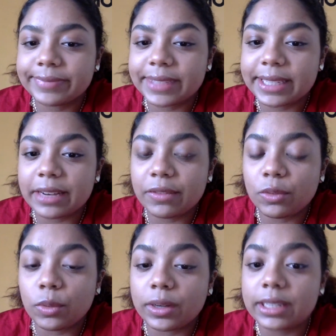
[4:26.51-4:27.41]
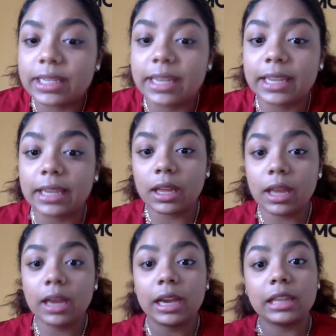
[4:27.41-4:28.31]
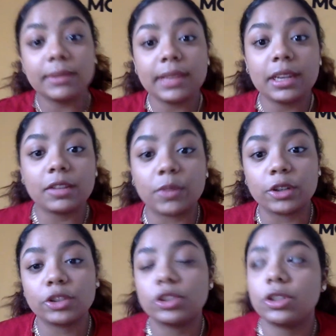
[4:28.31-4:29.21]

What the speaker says: said if you wanted to take it at the beginning of March.